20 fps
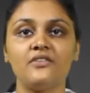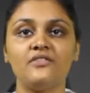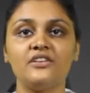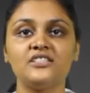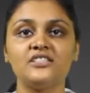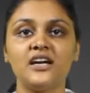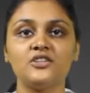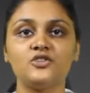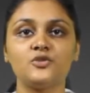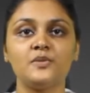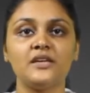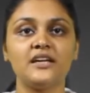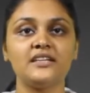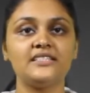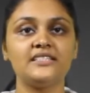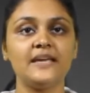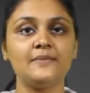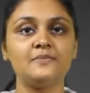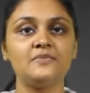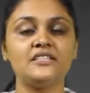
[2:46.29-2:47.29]
which are to be
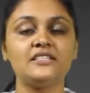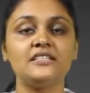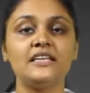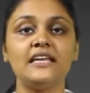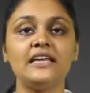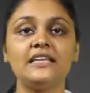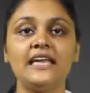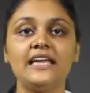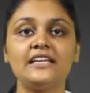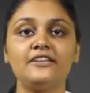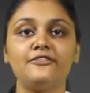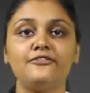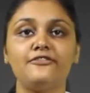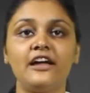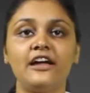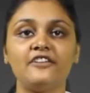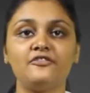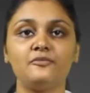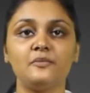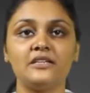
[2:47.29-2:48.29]
attempted in
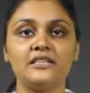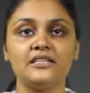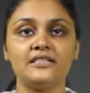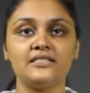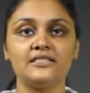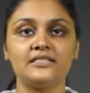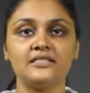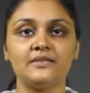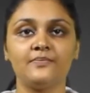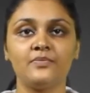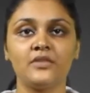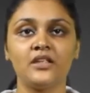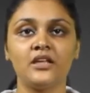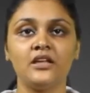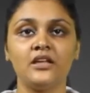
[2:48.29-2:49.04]
85 minutes.